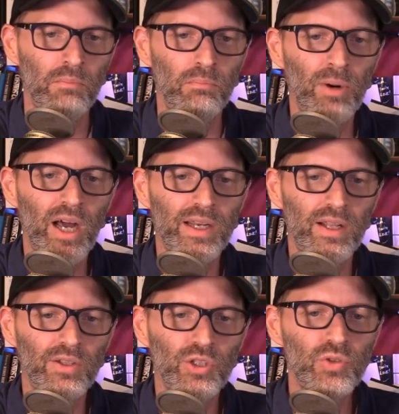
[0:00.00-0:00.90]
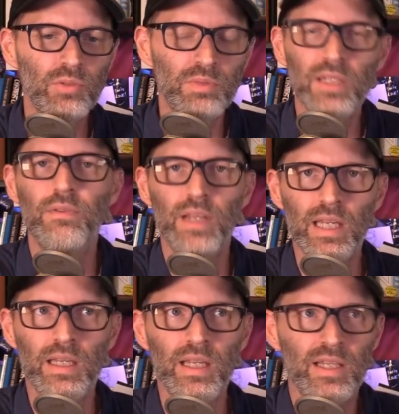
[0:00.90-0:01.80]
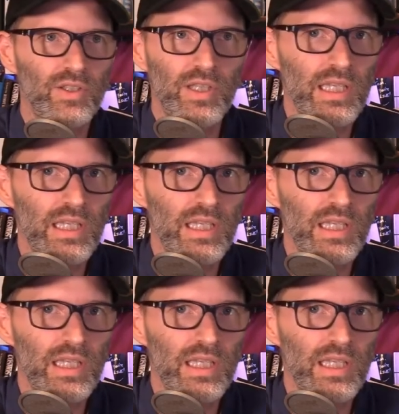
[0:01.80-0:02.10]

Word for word: but YouTube TV is